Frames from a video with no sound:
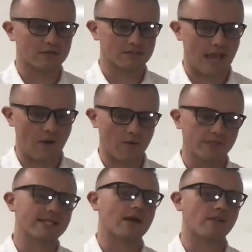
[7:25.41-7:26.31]

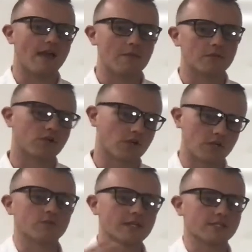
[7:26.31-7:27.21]
towering down on them and you're going
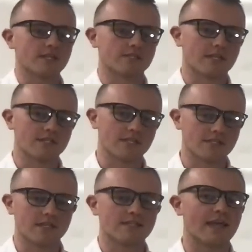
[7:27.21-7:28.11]
to do this,
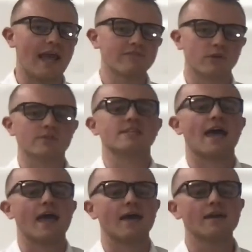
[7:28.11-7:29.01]
and this, and they have no
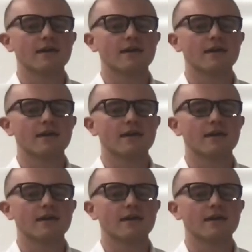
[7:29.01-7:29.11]
say.